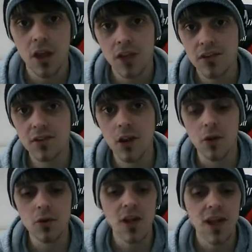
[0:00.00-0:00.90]

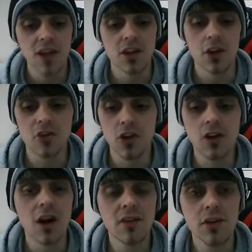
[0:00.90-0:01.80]
So, you know, if you
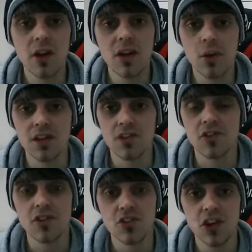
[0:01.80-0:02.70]
guys have got any
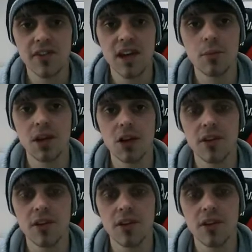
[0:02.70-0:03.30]
questions, just let me know.